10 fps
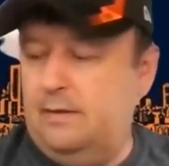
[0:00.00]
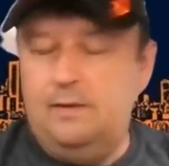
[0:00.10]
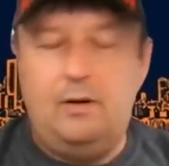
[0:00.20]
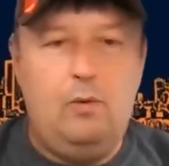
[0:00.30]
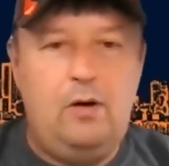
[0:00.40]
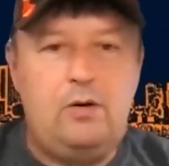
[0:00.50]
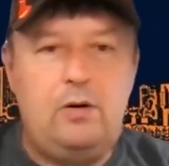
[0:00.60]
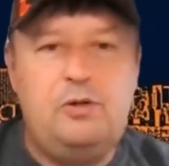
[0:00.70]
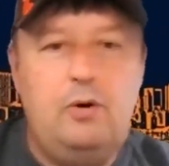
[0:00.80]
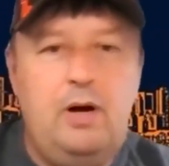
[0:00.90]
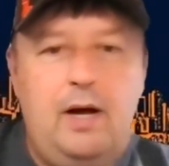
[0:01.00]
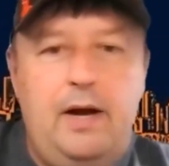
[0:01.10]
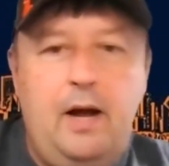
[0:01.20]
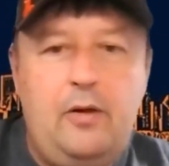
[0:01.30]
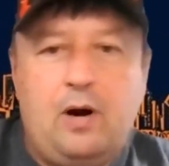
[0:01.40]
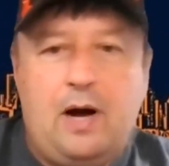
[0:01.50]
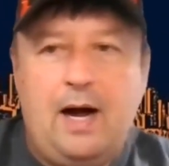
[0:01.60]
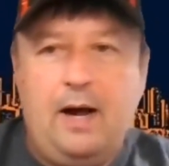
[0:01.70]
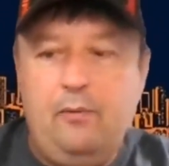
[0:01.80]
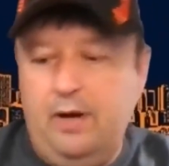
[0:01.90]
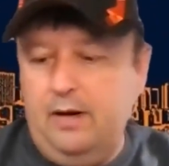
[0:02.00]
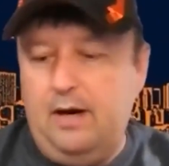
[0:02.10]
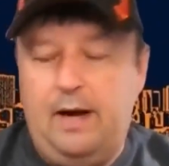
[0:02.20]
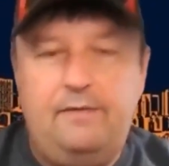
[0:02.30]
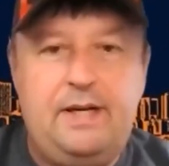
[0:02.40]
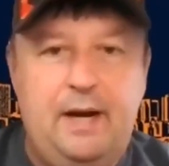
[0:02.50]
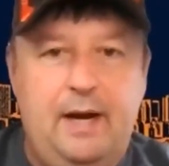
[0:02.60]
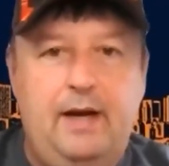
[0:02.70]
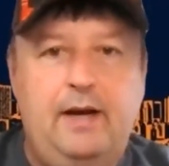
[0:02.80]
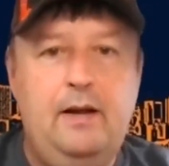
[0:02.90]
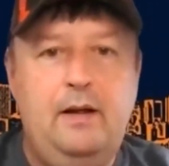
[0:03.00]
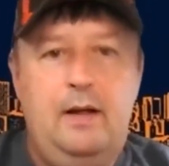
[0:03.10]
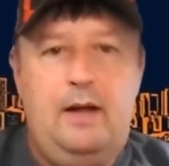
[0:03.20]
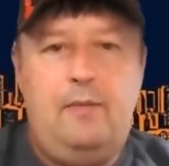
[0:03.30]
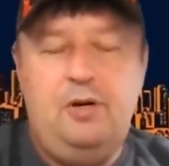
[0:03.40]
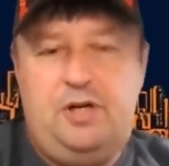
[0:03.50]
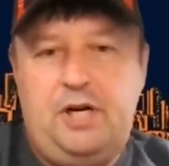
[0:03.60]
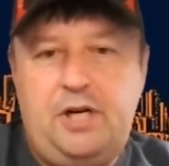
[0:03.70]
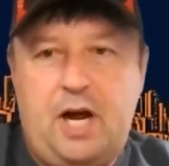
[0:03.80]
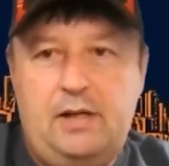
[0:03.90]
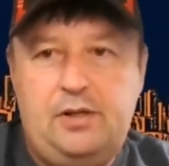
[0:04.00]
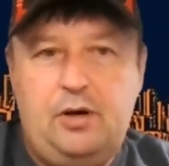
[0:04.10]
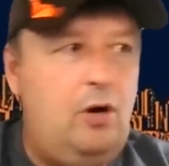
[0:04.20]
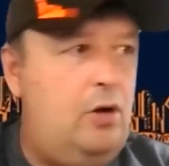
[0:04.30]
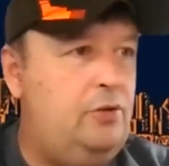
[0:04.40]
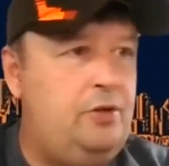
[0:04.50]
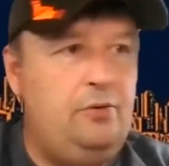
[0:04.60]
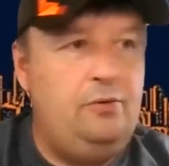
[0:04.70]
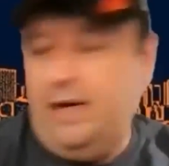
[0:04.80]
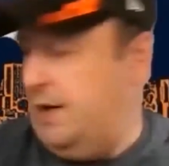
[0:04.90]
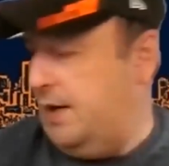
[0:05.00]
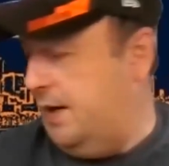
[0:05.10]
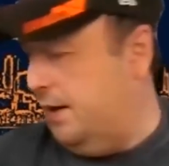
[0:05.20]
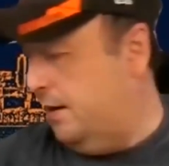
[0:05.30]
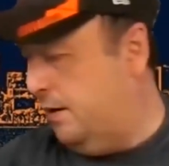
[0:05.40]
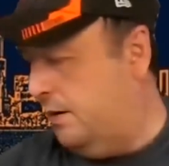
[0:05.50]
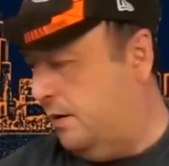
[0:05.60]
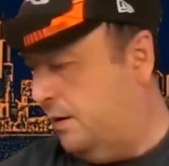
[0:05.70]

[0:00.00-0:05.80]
So welcome to another iWIN Live tonight. I appreciate you guys all tuning in.